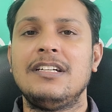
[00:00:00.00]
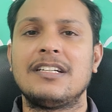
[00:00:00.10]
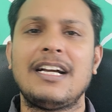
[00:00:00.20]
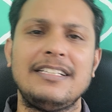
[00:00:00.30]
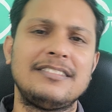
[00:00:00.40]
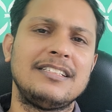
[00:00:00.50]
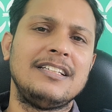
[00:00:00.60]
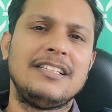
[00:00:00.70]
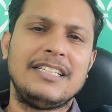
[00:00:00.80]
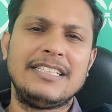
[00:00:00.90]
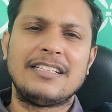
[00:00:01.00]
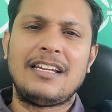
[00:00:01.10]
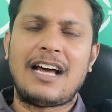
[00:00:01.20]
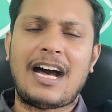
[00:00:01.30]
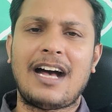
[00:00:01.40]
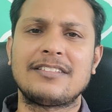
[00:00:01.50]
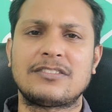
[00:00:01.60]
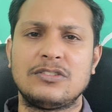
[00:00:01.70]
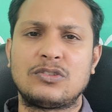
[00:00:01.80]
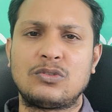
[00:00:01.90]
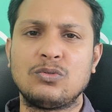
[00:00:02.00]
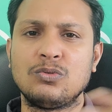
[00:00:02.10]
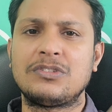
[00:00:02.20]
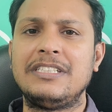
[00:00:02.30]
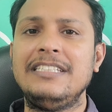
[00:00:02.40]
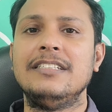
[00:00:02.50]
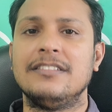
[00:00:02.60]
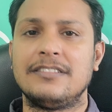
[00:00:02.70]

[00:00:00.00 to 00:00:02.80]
Guys, in the last 2-3